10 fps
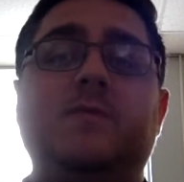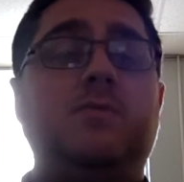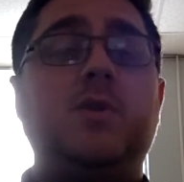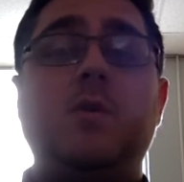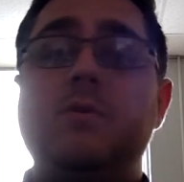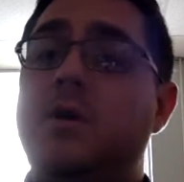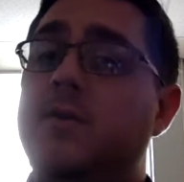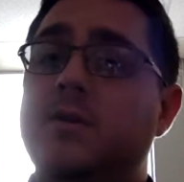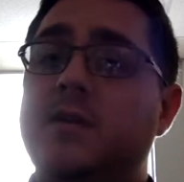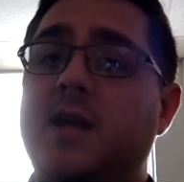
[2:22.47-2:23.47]
If you don't know
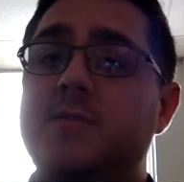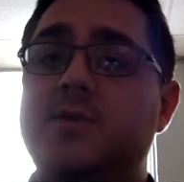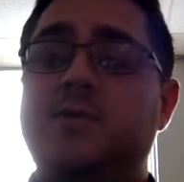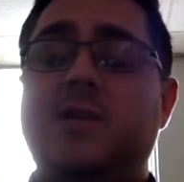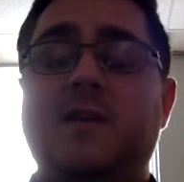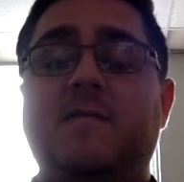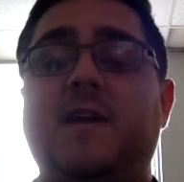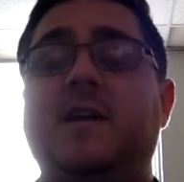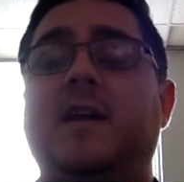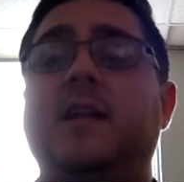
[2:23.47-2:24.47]
their names and you can't
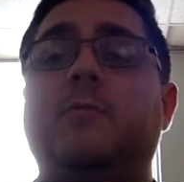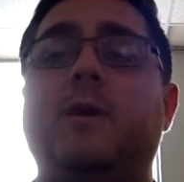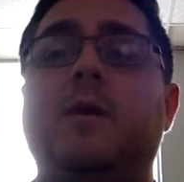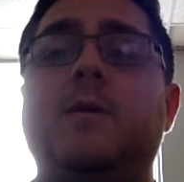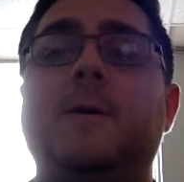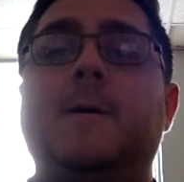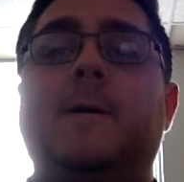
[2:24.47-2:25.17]
find it anywhere,